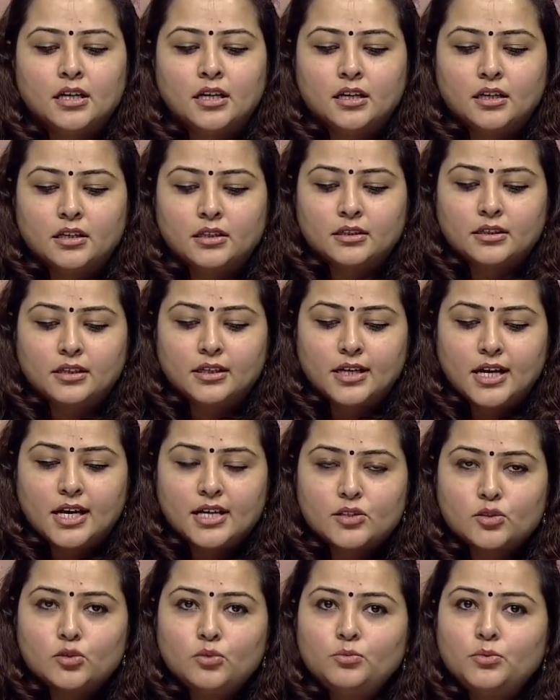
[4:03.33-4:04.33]
a
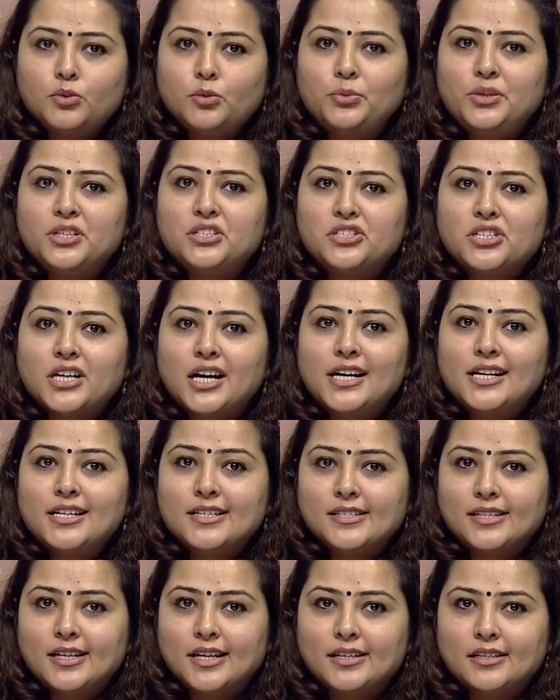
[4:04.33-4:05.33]
classroom to be
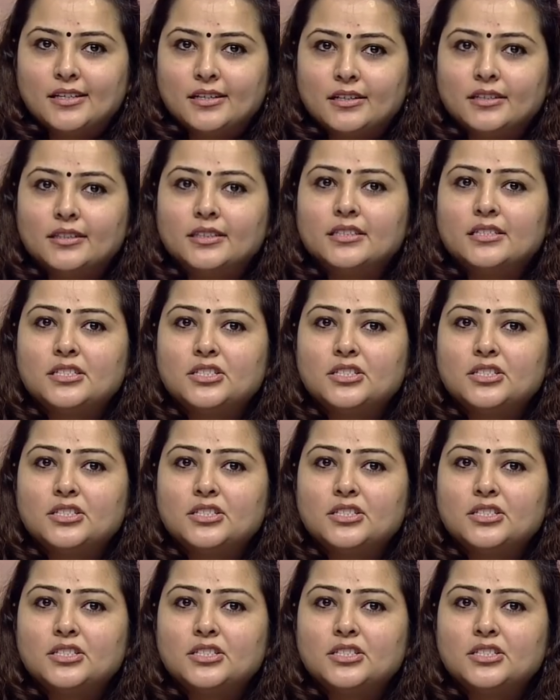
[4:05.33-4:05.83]
child centered,